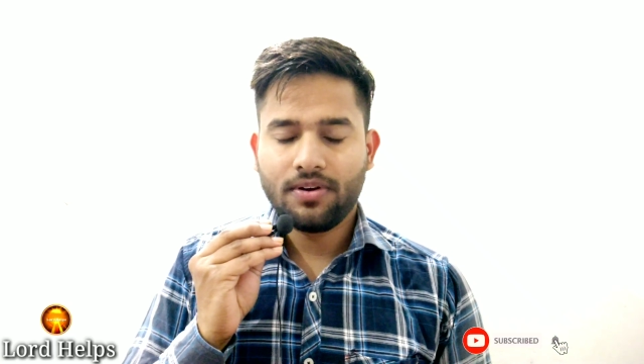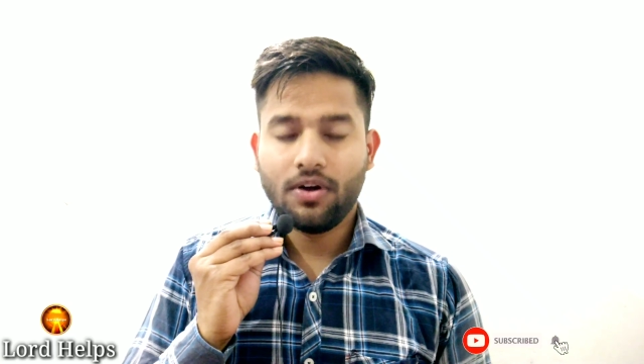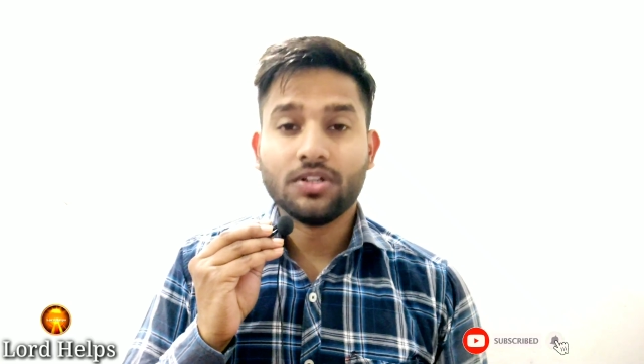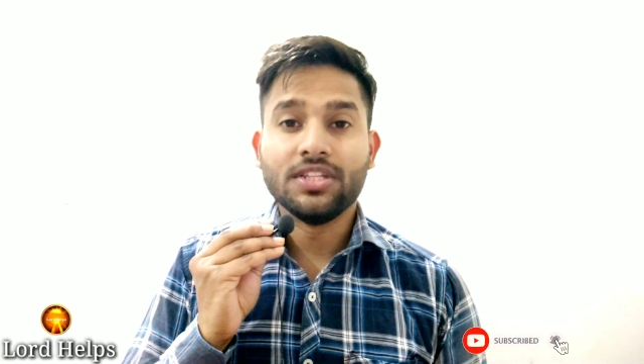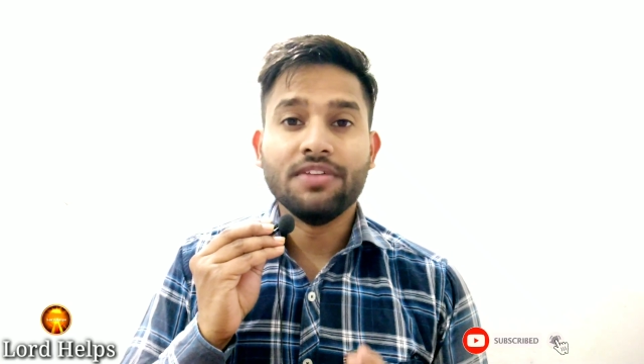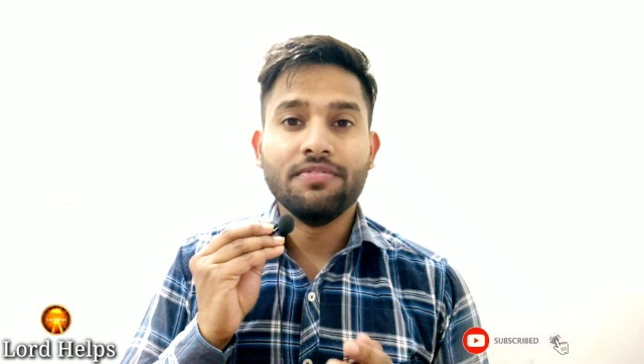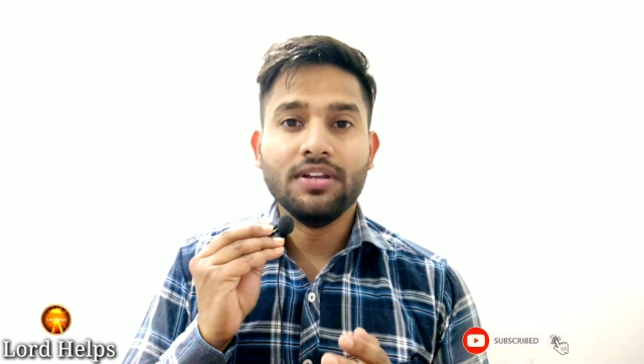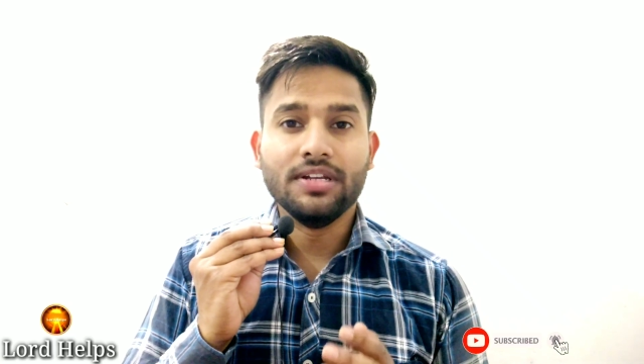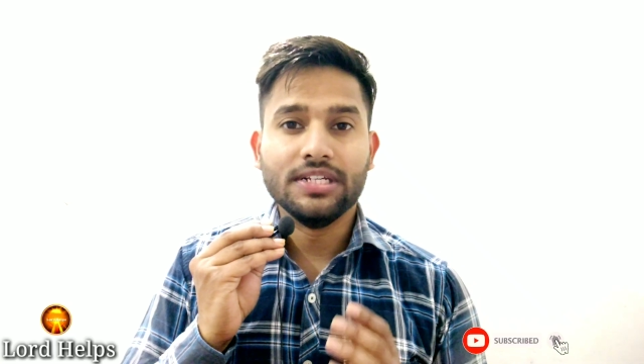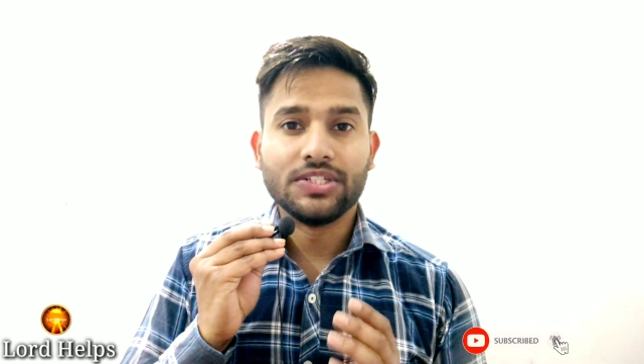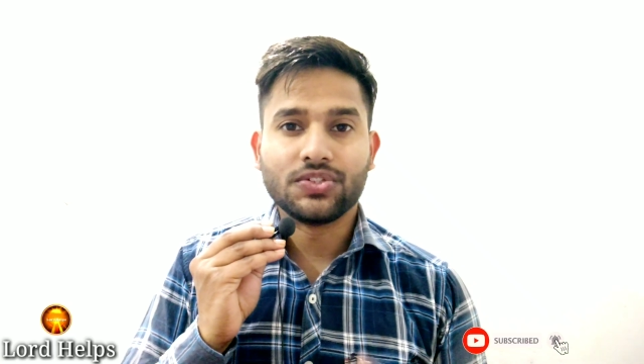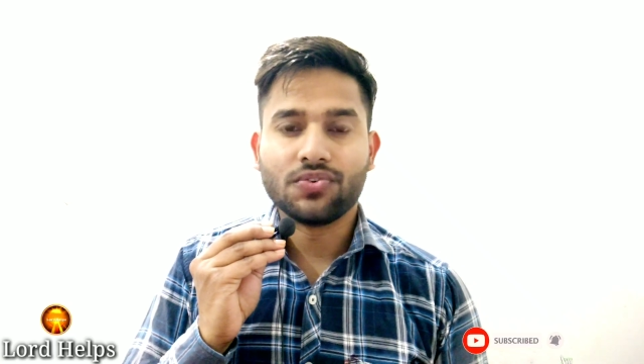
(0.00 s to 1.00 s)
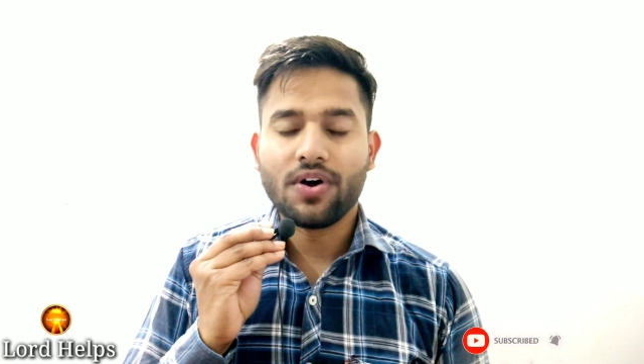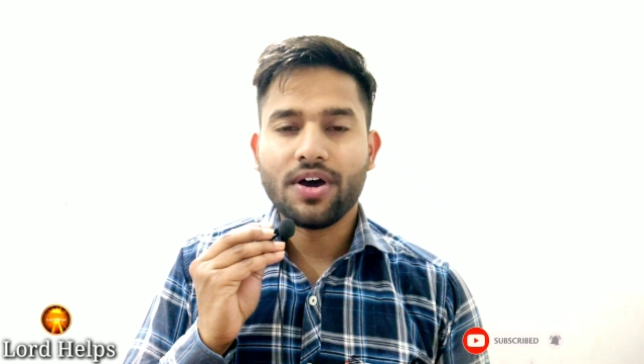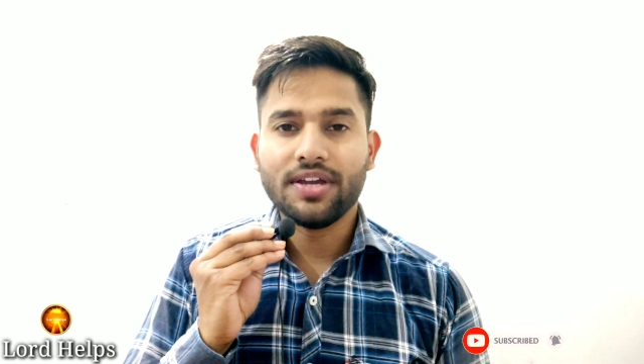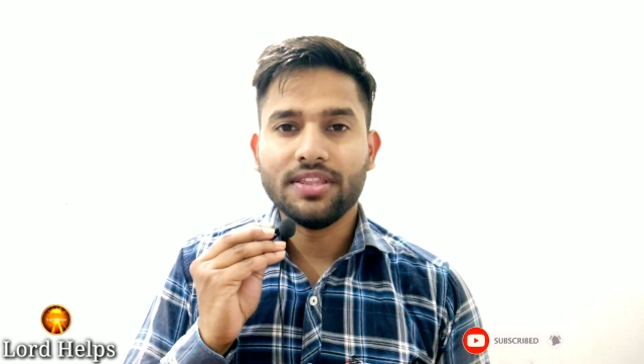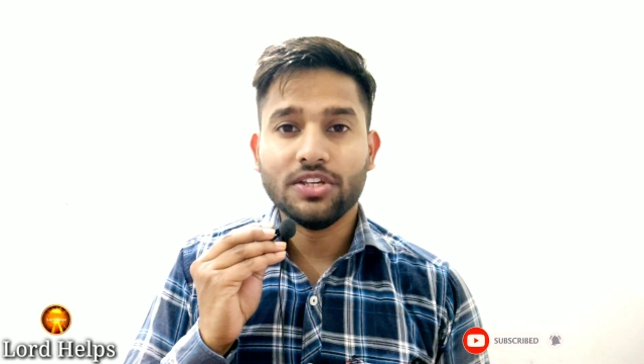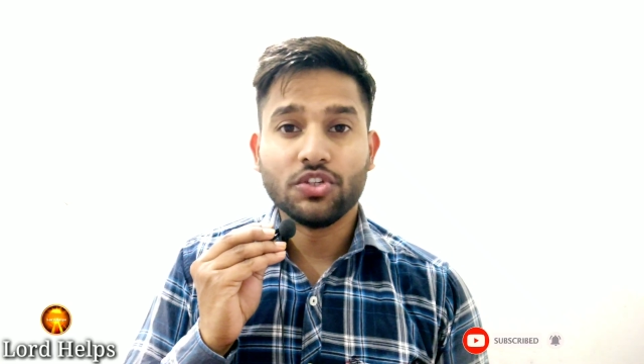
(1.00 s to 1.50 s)
or they will
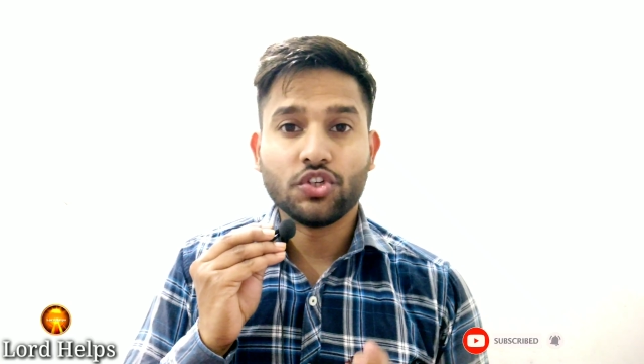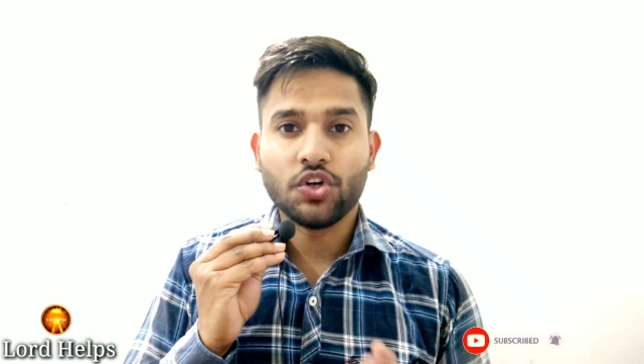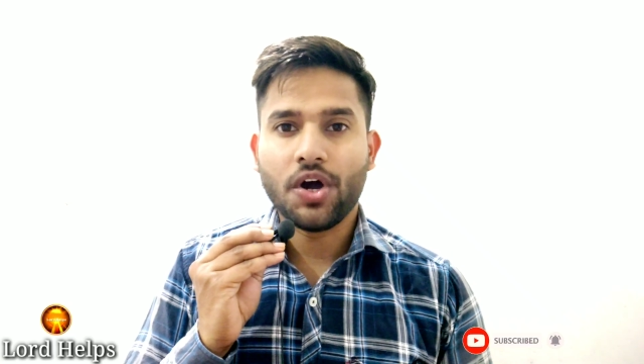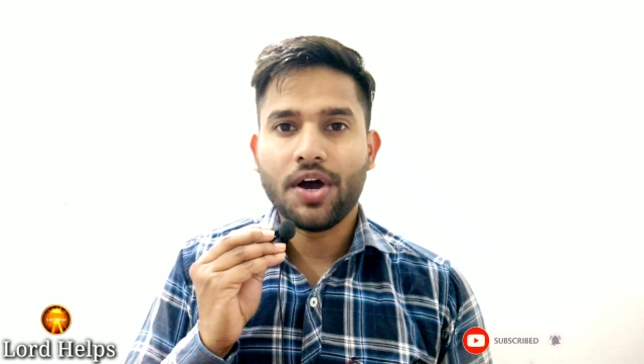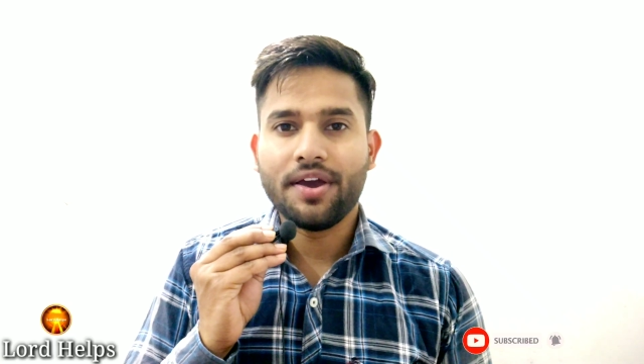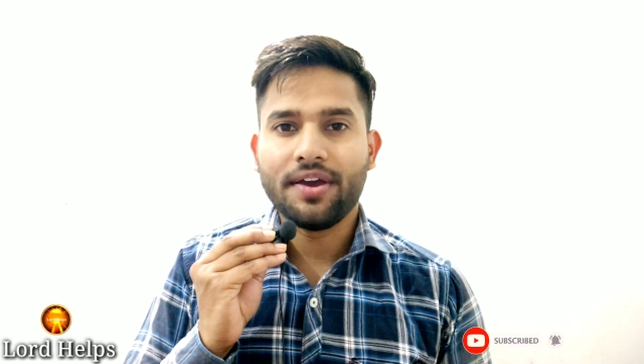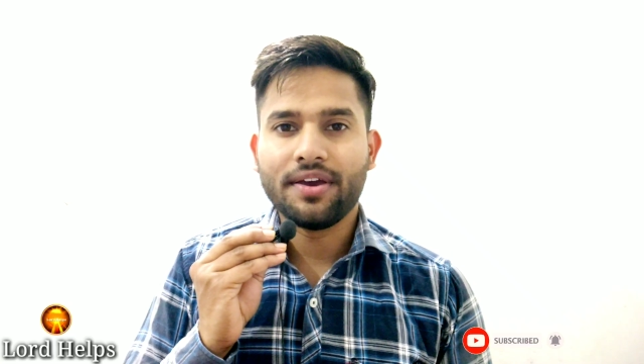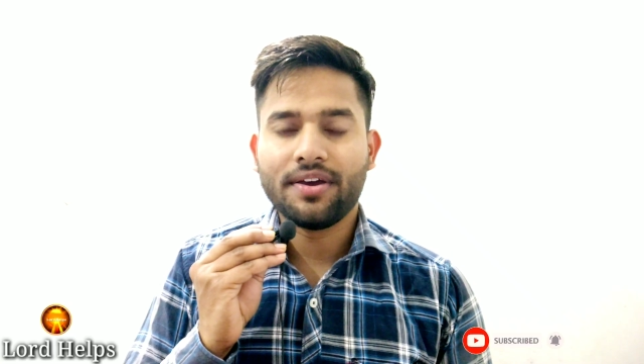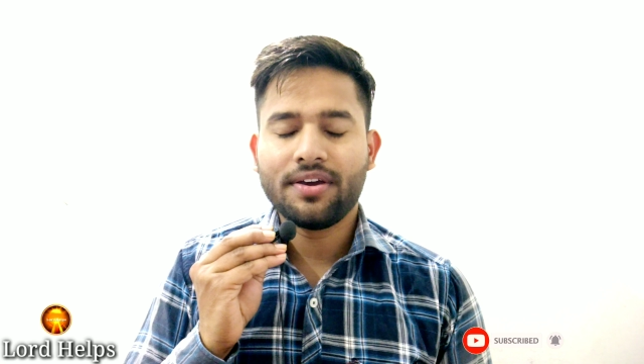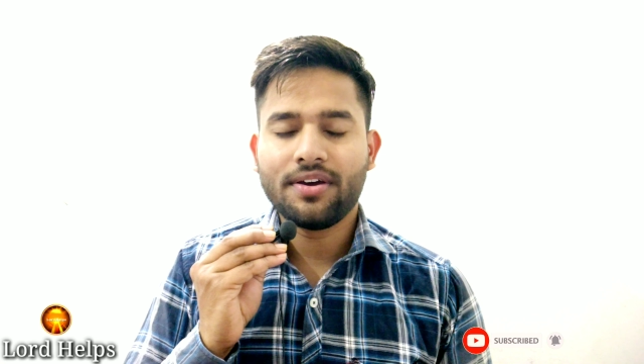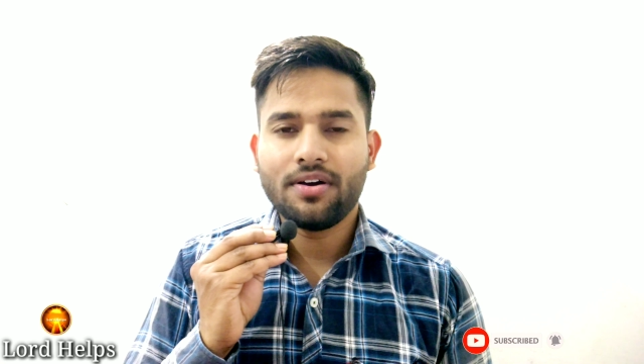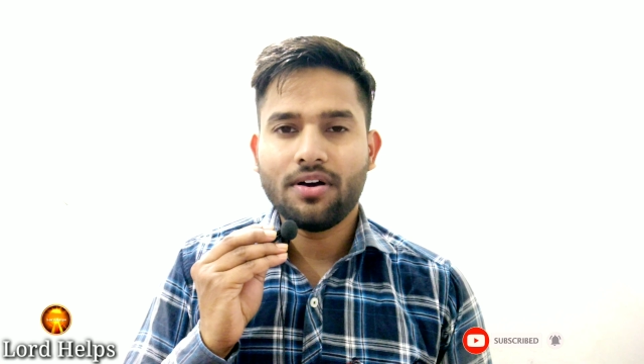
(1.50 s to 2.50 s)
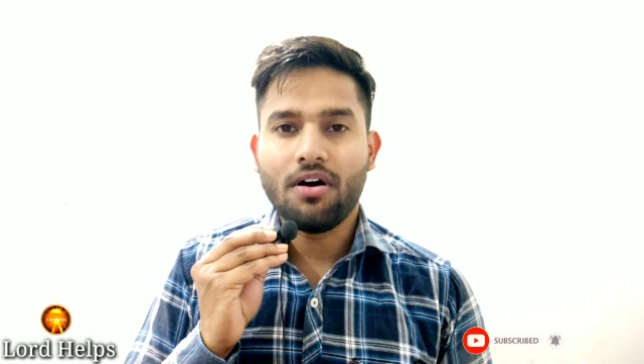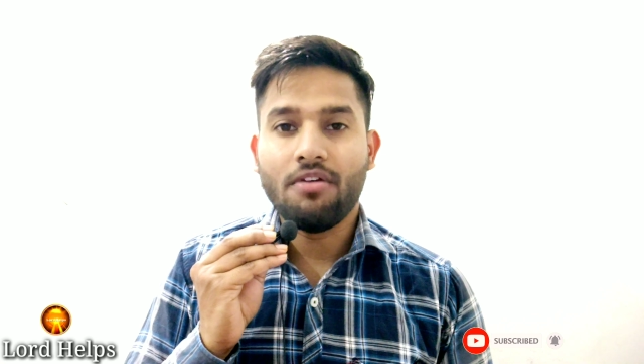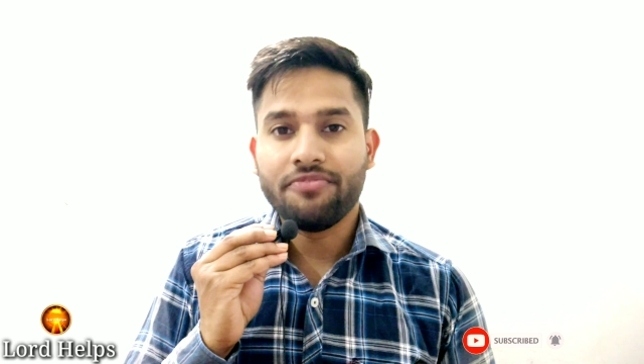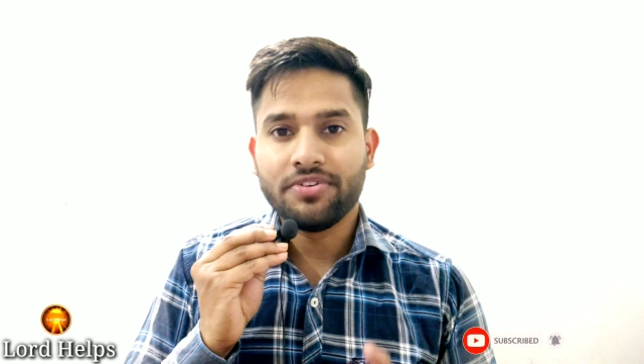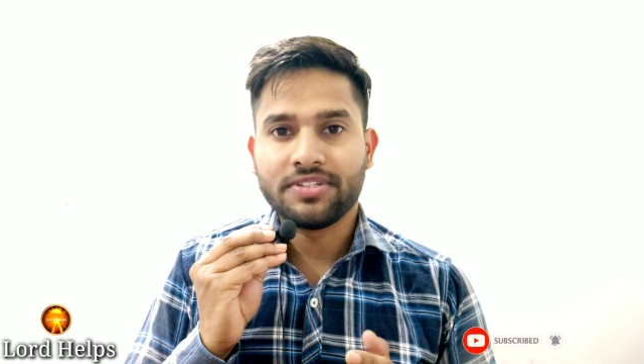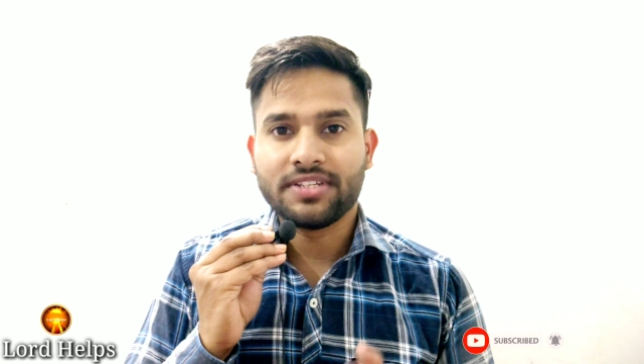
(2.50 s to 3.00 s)
destroy the joy
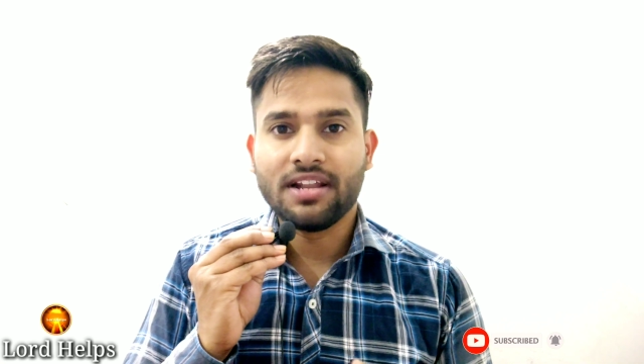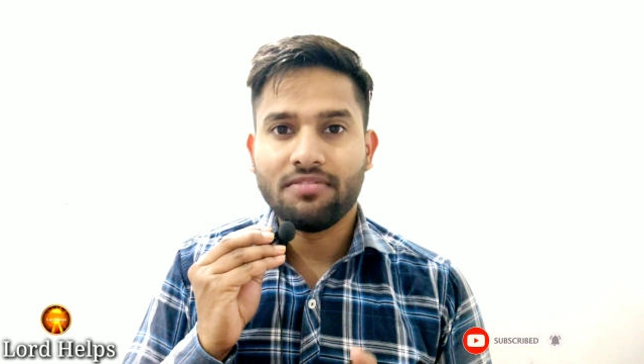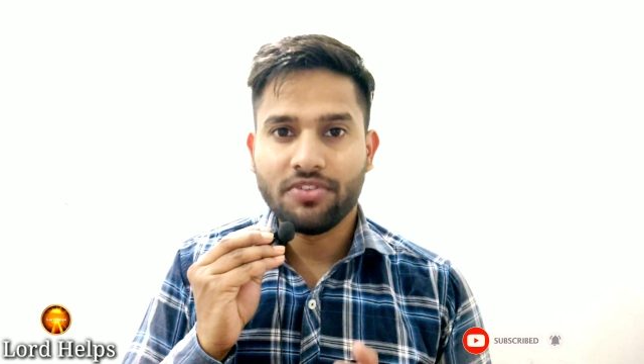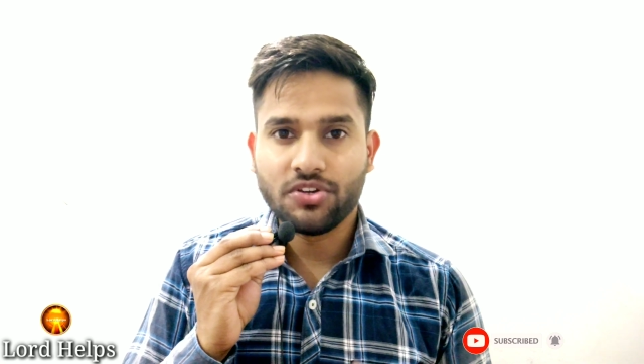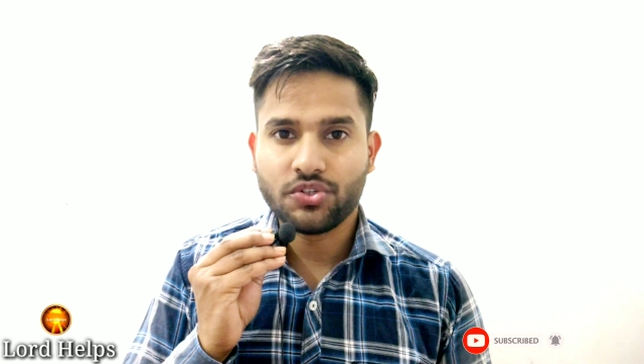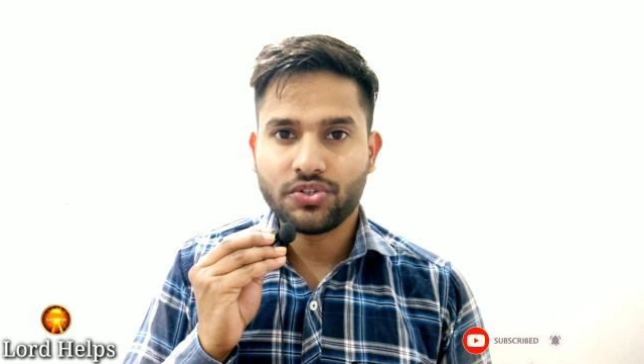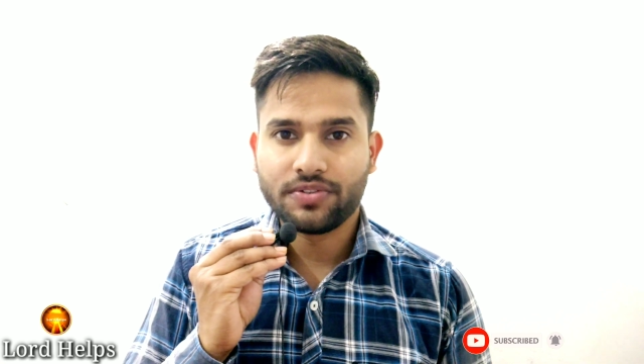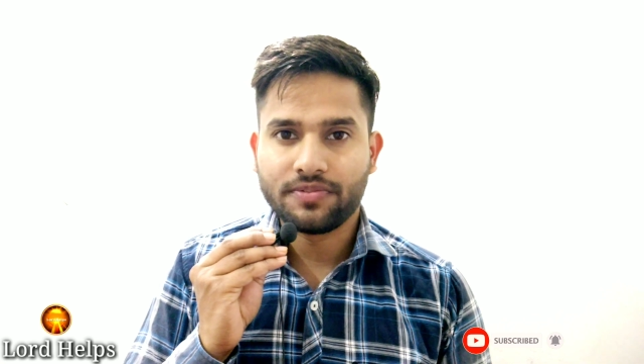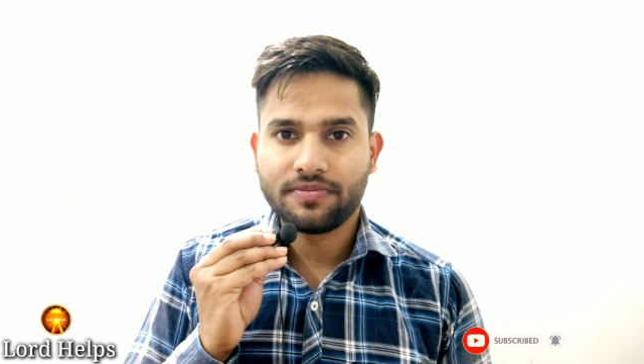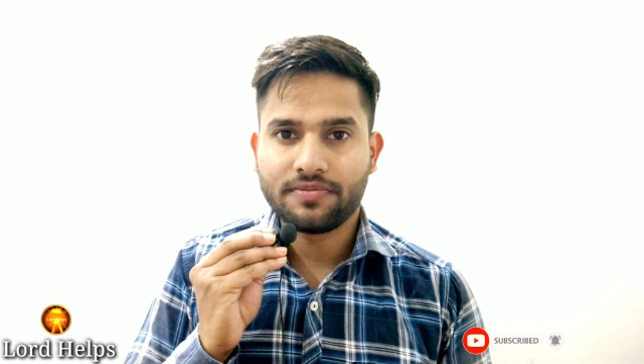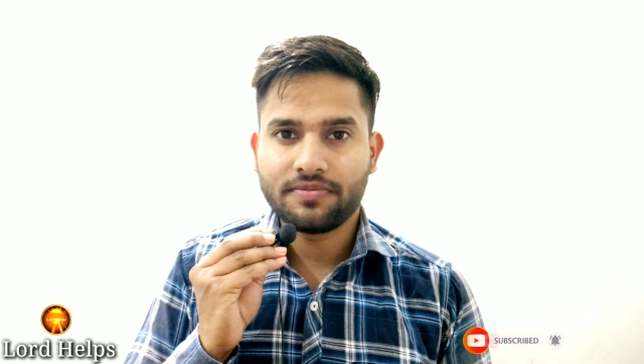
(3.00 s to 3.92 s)
of your salvation.